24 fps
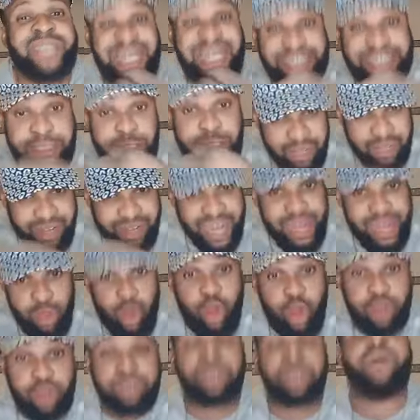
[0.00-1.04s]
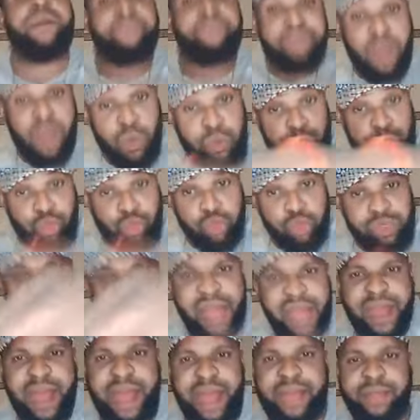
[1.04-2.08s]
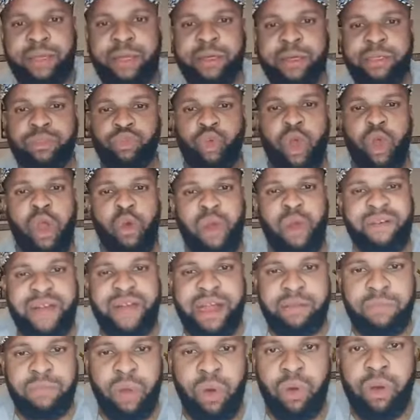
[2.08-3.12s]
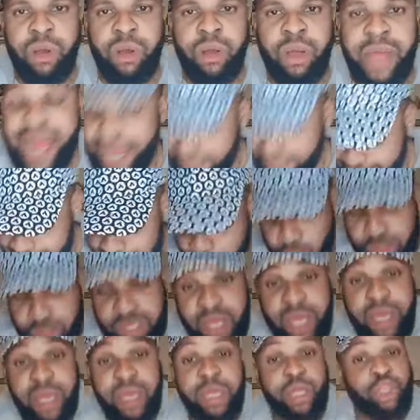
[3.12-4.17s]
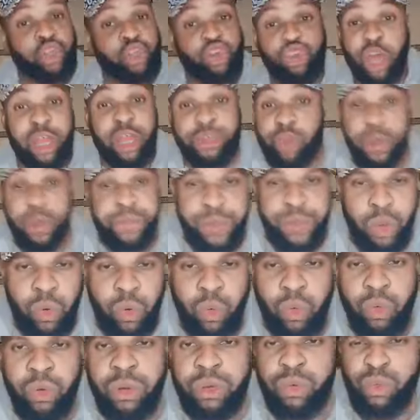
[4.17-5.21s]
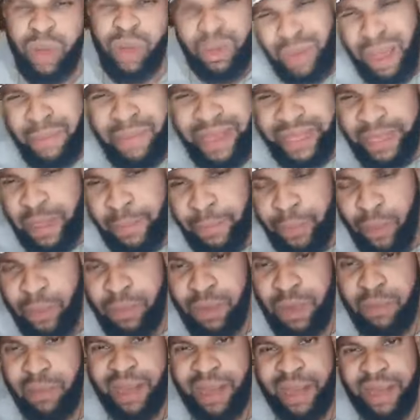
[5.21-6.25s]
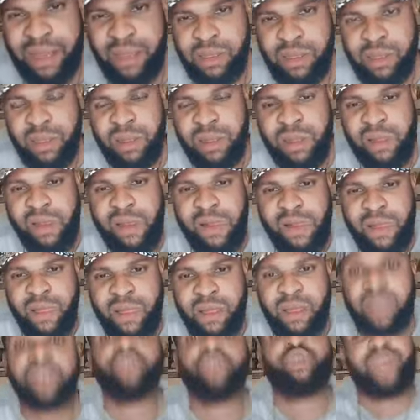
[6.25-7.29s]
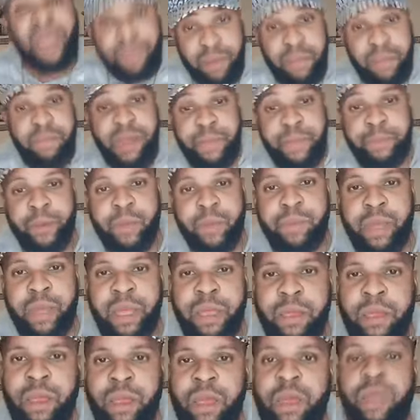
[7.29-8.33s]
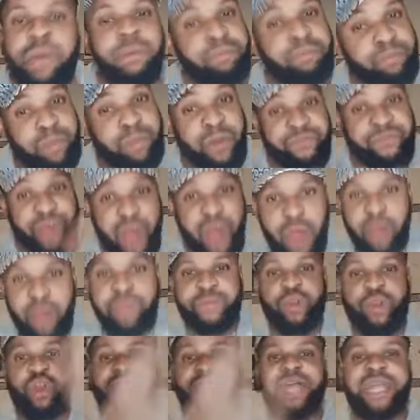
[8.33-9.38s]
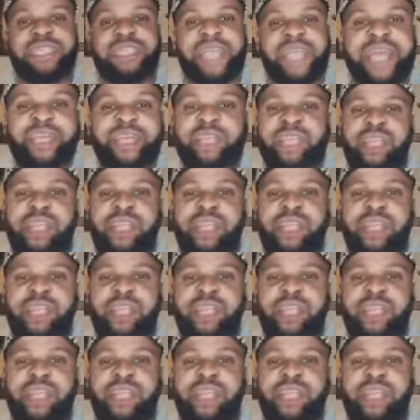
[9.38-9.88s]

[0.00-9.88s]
that record, may we do saga? No, Wagmo. I tell you, say, you don't know me, we're going to make a problem. You have make a problem. Before, if you go to Nigeria, you don't